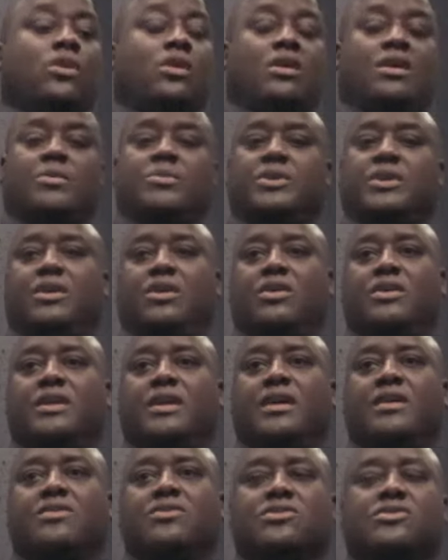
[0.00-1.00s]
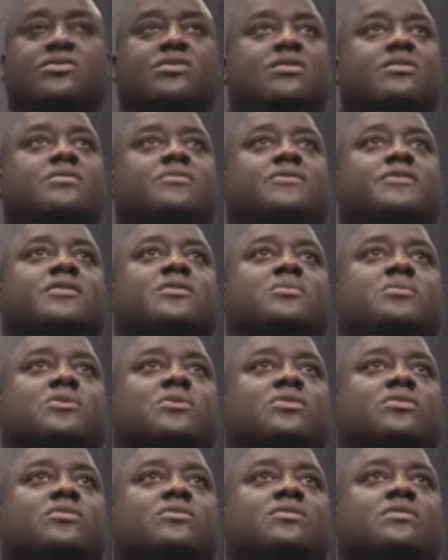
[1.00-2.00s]
Well, I mean, all you got to do is turn the film
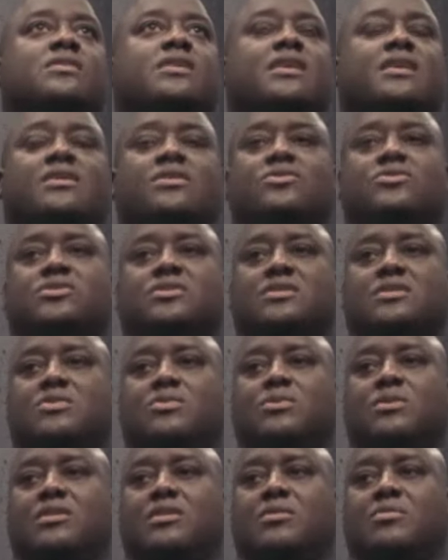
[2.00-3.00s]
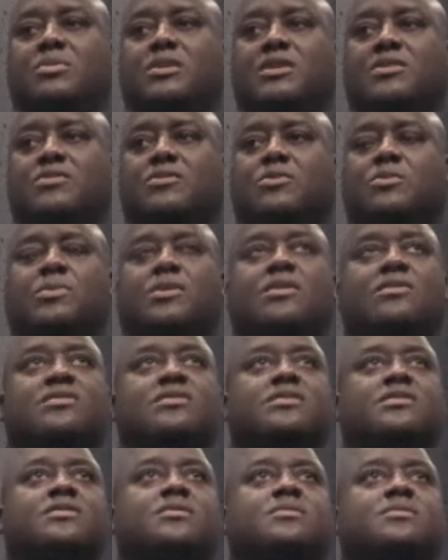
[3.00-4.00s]
on. And you see one of the best football
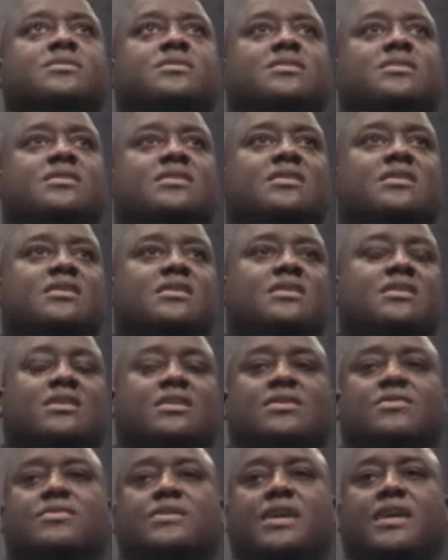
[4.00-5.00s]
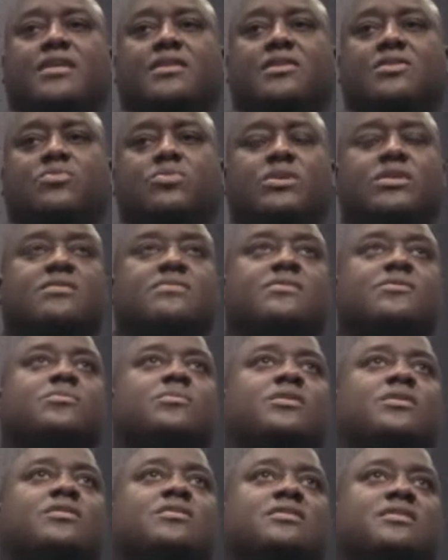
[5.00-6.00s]
teams, if not the best
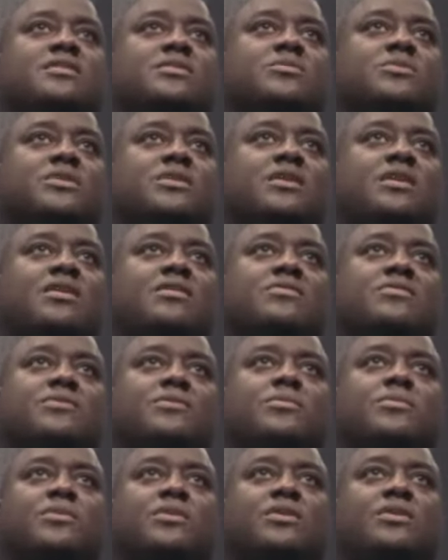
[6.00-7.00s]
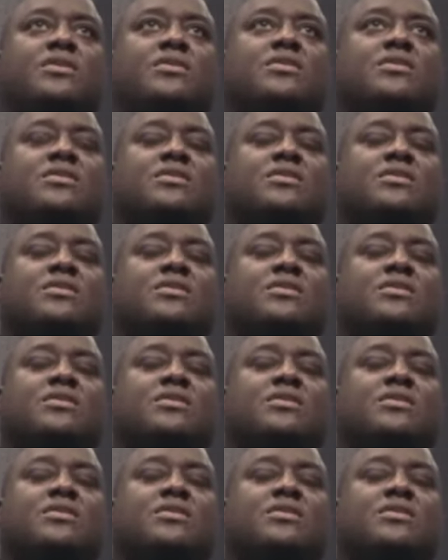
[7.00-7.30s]
football team in college football.